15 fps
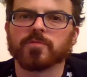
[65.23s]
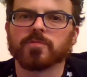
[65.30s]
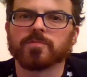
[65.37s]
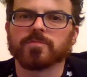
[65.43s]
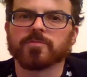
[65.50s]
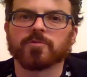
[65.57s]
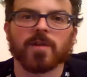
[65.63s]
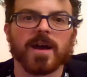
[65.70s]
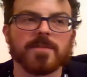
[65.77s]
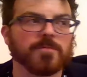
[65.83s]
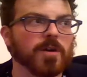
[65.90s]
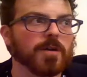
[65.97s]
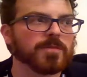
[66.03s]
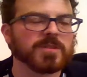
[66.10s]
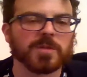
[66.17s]
drive
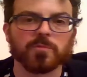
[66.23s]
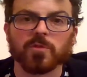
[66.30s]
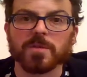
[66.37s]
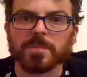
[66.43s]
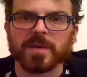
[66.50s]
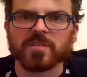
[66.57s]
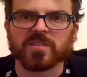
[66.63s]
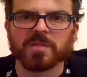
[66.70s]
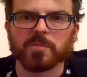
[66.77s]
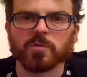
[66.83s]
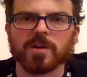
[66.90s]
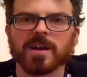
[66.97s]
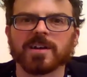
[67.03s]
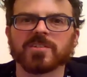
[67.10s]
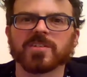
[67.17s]
off somewhere and be somewhere
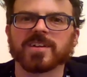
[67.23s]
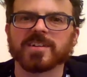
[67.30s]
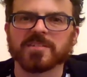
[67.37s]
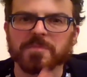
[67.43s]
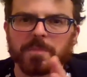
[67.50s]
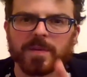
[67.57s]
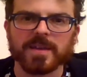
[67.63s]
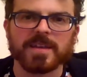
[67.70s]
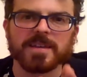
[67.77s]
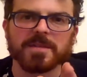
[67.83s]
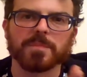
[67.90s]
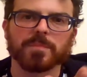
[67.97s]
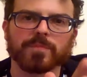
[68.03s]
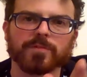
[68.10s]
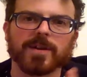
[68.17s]
else. I can just be
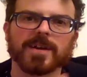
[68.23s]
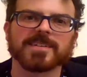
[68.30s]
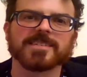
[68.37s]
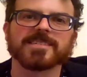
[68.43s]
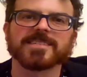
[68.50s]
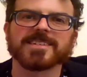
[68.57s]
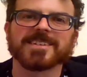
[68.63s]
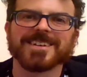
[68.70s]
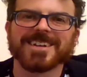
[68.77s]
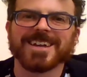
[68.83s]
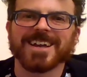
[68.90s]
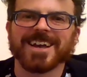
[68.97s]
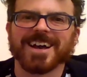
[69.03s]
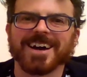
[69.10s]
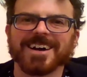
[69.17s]
present
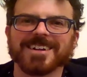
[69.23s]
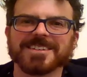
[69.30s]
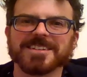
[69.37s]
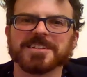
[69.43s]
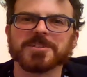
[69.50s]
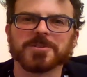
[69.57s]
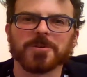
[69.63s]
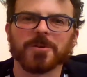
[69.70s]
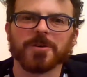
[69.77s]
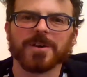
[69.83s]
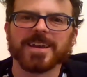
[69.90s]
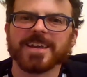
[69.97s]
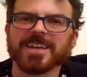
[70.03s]
and enjoy